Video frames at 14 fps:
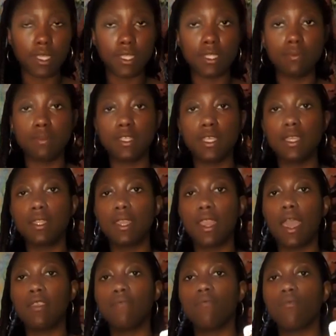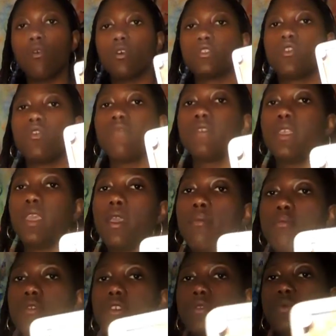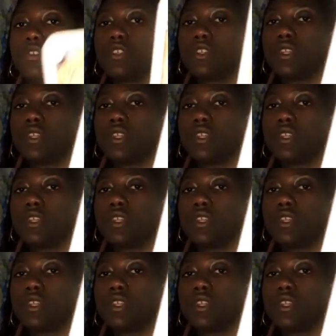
because I'm seeing the Nine of Wands over the Empress, which is